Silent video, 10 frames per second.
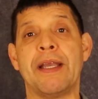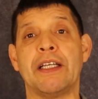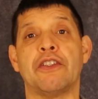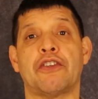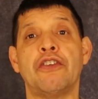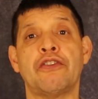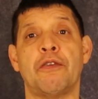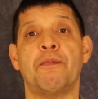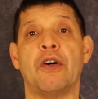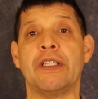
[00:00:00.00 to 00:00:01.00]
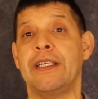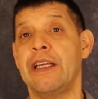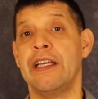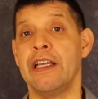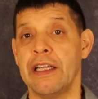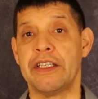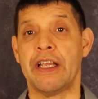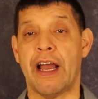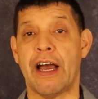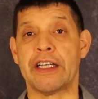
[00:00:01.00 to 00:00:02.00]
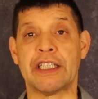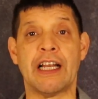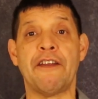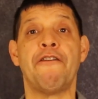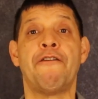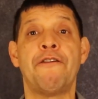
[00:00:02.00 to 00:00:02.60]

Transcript: making tons of money uh, selling